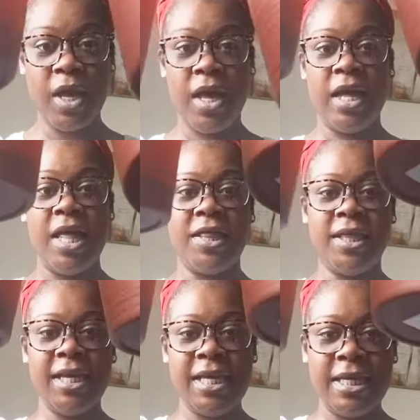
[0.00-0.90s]

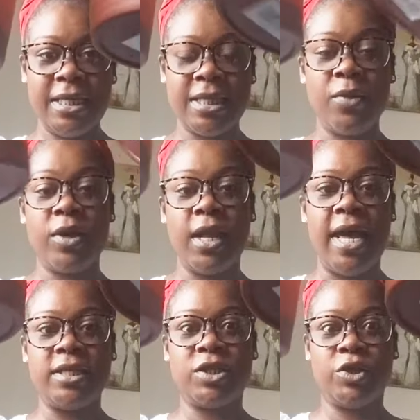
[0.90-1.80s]
These, they were the
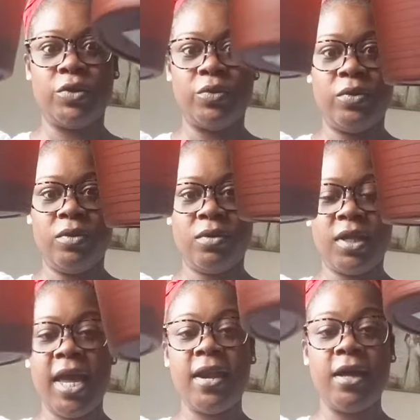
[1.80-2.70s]
last 2. They
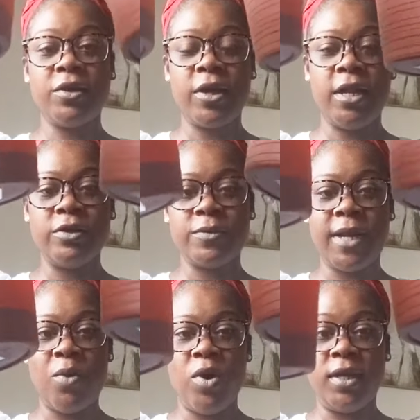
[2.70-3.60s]
had other colors, but I
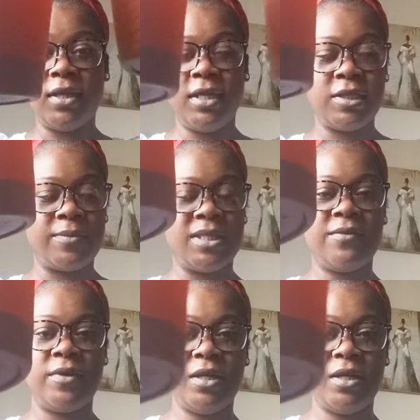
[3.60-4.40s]
wanted these specifically